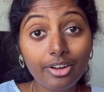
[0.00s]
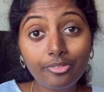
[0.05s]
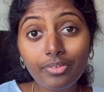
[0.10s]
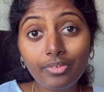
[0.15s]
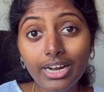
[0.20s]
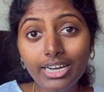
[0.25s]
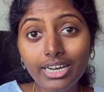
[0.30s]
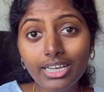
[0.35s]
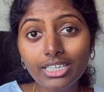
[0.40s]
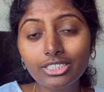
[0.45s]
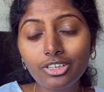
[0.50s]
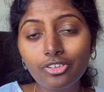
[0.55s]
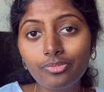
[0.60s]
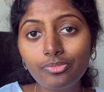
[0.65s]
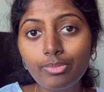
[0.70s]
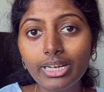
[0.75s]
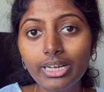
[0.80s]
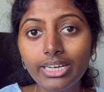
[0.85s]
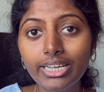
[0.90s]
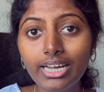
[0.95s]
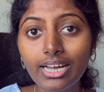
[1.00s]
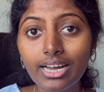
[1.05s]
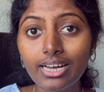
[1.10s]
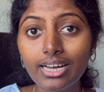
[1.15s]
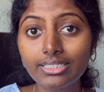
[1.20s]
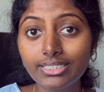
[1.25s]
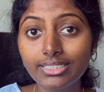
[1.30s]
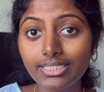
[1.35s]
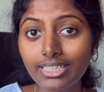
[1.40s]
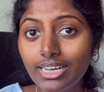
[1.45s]
advantage of building
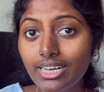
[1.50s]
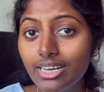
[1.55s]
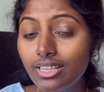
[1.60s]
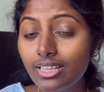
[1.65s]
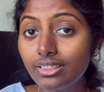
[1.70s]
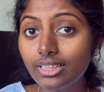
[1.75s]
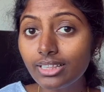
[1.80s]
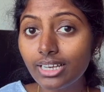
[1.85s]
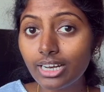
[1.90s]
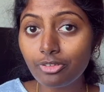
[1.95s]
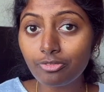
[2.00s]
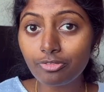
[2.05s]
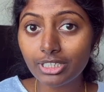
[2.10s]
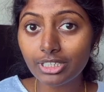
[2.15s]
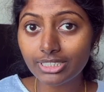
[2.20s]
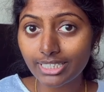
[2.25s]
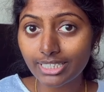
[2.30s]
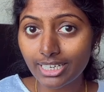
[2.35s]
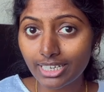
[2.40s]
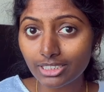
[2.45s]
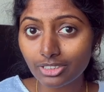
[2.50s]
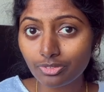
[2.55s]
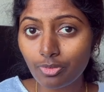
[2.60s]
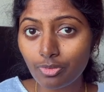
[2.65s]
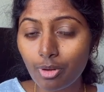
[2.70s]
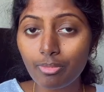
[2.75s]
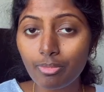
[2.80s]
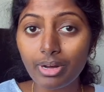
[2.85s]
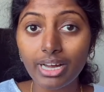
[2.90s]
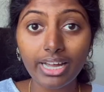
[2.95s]
a single three-phase
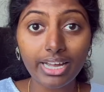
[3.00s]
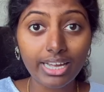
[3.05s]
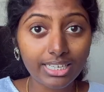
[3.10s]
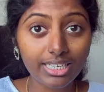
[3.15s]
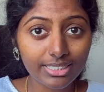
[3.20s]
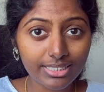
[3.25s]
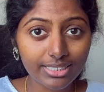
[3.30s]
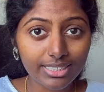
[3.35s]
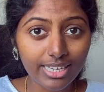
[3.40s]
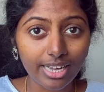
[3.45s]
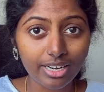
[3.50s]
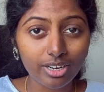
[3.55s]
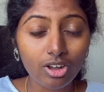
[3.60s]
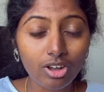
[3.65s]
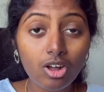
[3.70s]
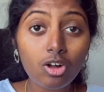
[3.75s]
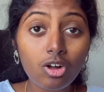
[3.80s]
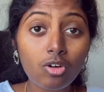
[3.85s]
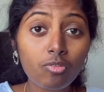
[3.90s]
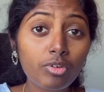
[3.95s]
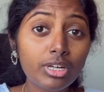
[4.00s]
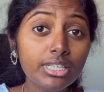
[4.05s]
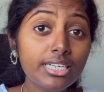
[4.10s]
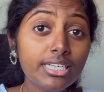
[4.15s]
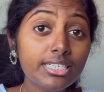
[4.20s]
transformer is that for the